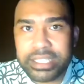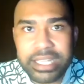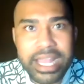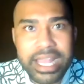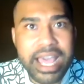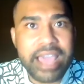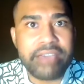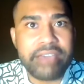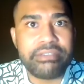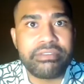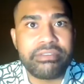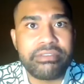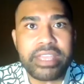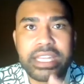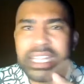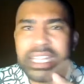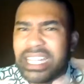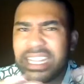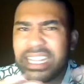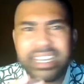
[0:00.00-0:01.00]
life,
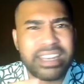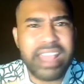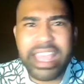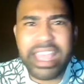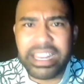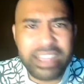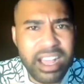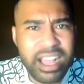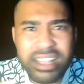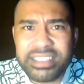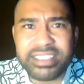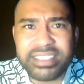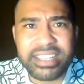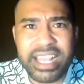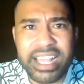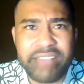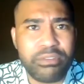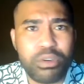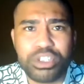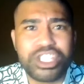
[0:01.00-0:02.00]
in an adult's
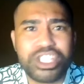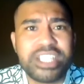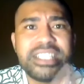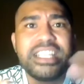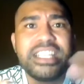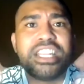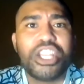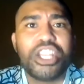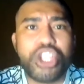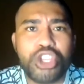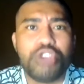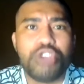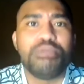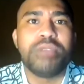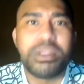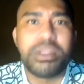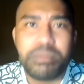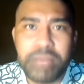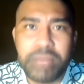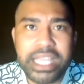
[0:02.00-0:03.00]
life, or just in a
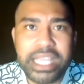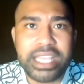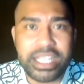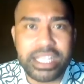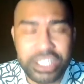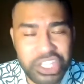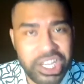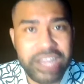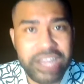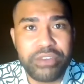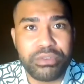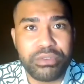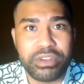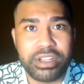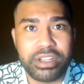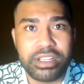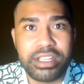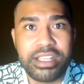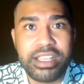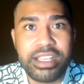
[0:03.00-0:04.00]
human being in
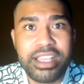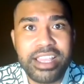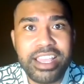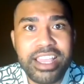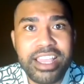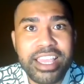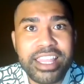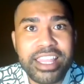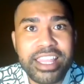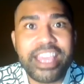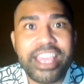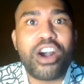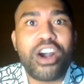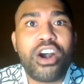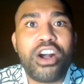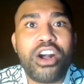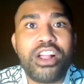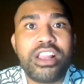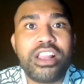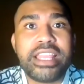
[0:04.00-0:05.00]
general, they
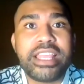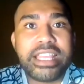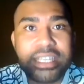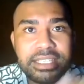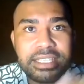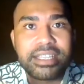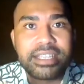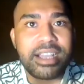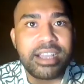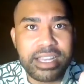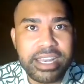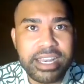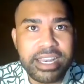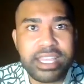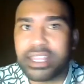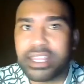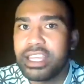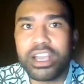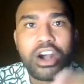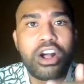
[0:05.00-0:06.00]
all
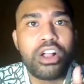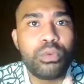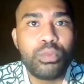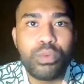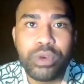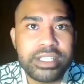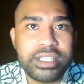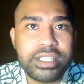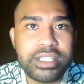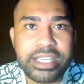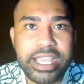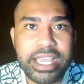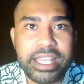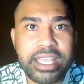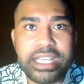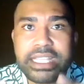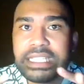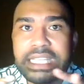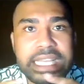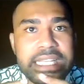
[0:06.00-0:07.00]
interconnect. They all work together.
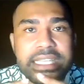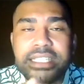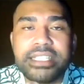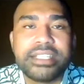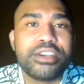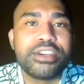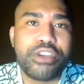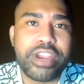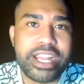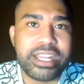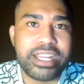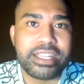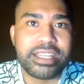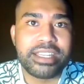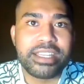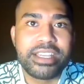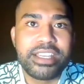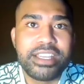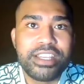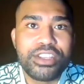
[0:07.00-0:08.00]
It's integrated.
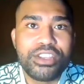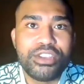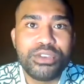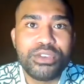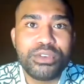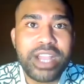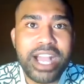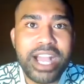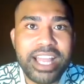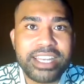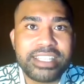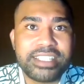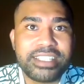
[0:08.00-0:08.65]
You can't